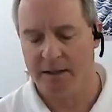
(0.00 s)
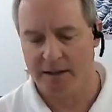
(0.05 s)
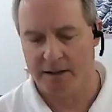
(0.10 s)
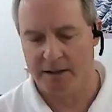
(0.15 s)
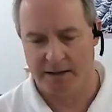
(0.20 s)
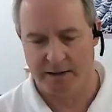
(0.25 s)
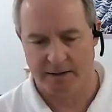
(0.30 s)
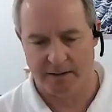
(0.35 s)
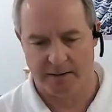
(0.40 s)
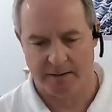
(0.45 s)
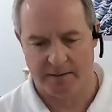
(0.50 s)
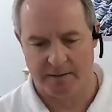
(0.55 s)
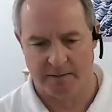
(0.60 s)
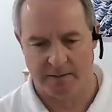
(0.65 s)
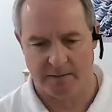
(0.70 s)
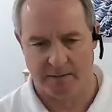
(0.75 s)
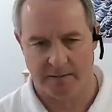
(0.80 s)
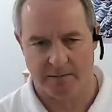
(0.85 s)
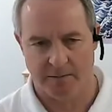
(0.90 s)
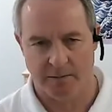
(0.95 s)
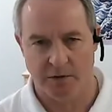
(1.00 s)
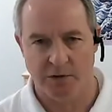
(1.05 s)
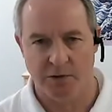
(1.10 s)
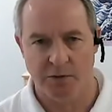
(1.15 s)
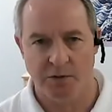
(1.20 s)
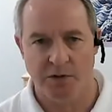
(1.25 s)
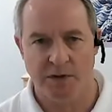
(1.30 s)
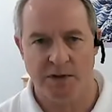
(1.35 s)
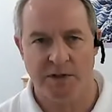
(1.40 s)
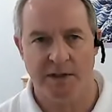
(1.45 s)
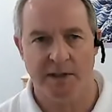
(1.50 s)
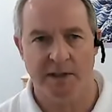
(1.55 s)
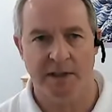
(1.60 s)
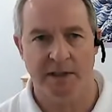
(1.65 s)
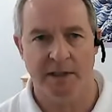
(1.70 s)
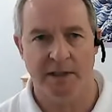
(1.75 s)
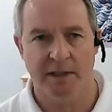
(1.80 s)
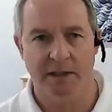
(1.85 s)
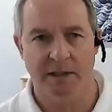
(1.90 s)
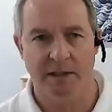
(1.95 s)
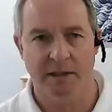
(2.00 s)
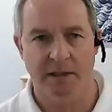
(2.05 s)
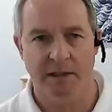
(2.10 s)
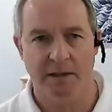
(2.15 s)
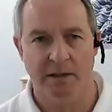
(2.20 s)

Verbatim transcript: uh, reduce the